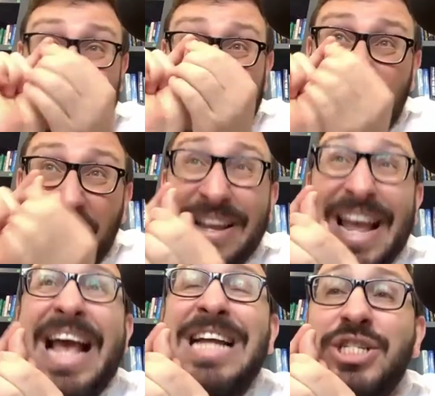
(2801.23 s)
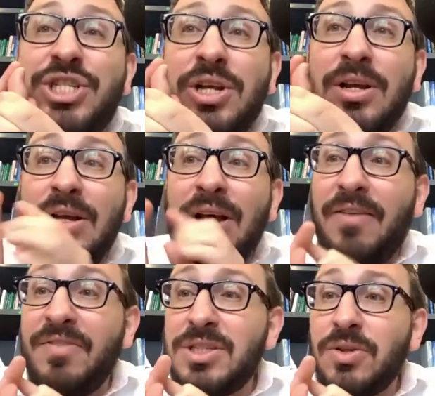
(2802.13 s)
at the very edge
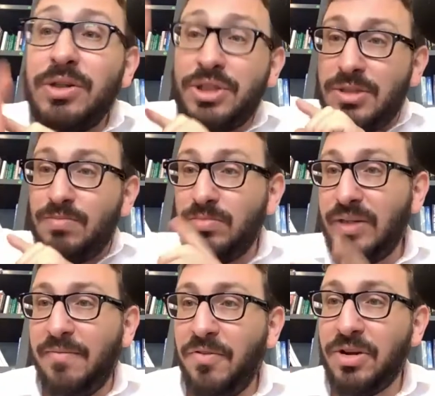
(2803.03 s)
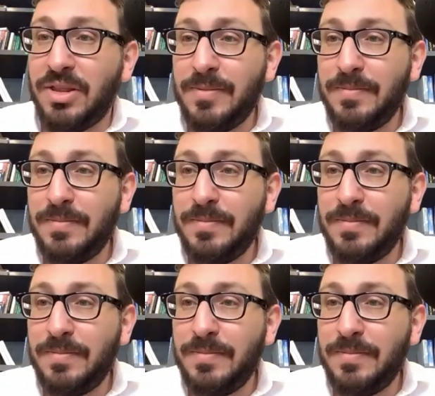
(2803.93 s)
of the soil, just came forth.